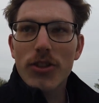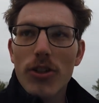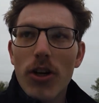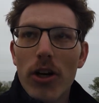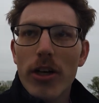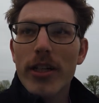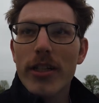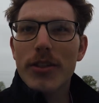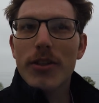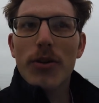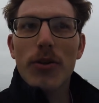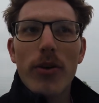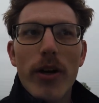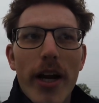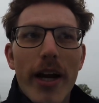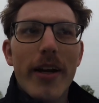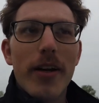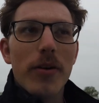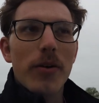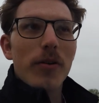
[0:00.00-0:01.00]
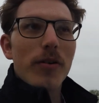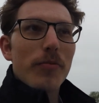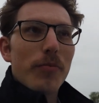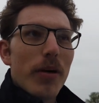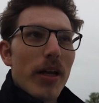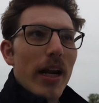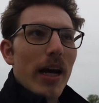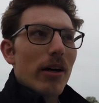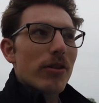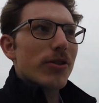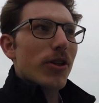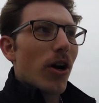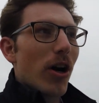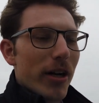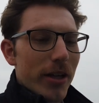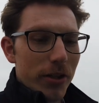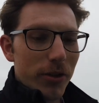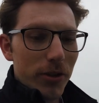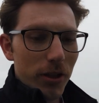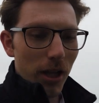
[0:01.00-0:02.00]
starting to rain. We've been out
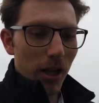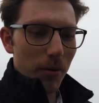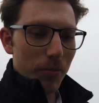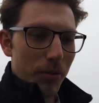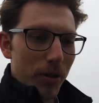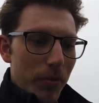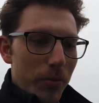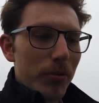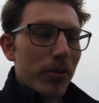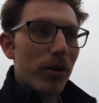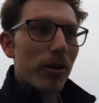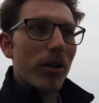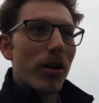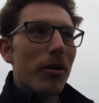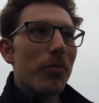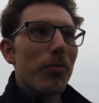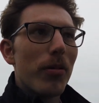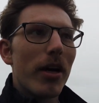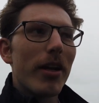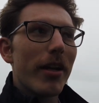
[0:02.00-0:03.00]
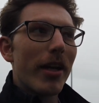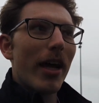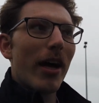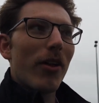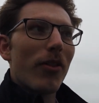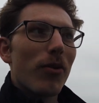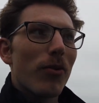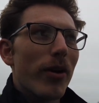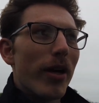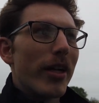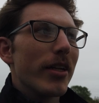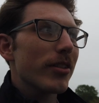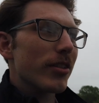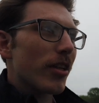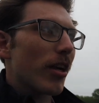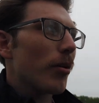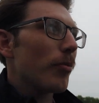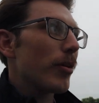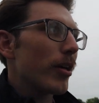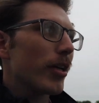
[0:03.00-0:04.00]
talking to a lot of people, but now the rain
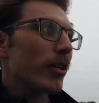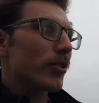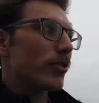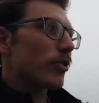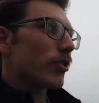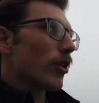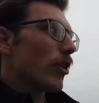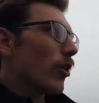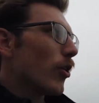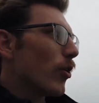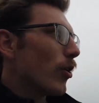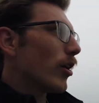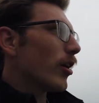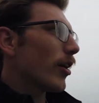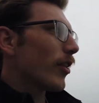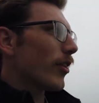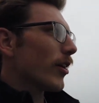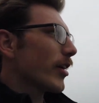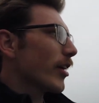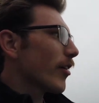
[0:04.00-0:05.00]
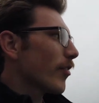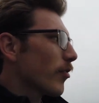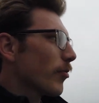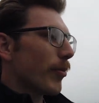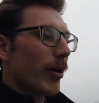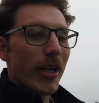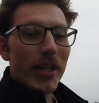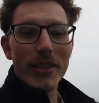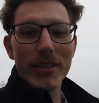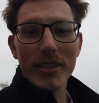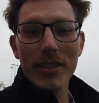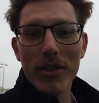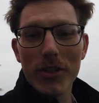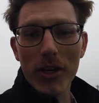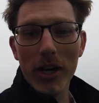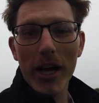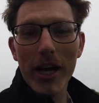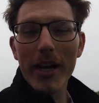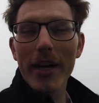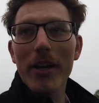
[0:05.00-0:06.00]
is coming, so I think everybody's
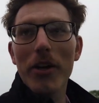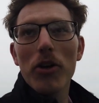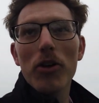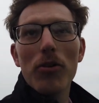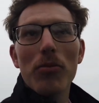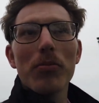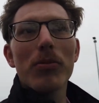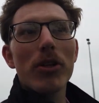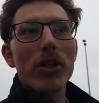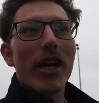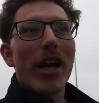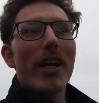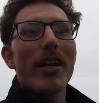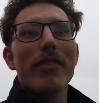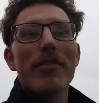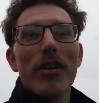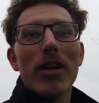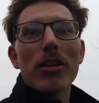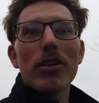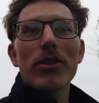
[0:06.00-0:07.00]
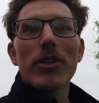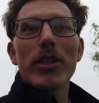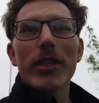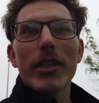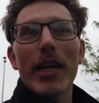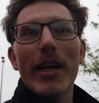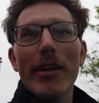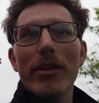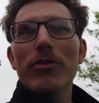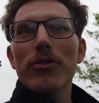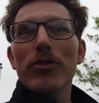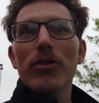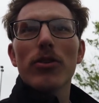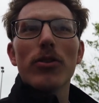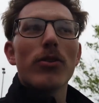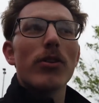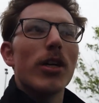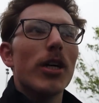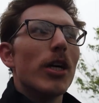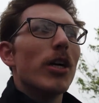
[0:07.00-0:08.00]
either heading home or kind of hunkering down,
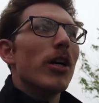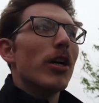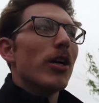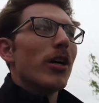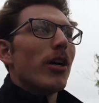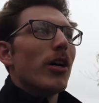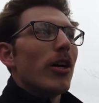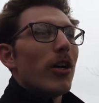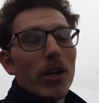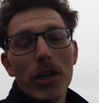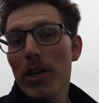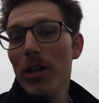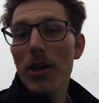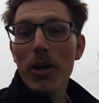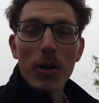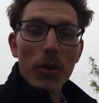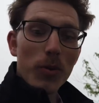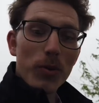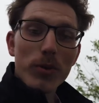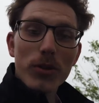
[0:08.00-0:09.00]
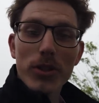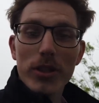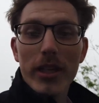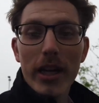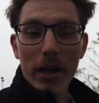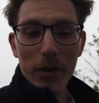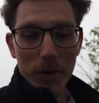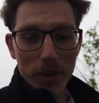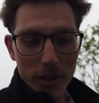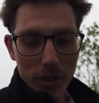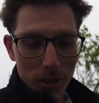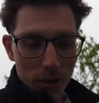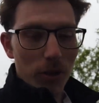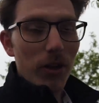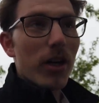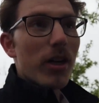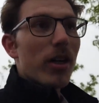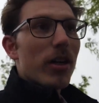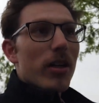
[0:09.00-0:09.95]
so we'll see how we do.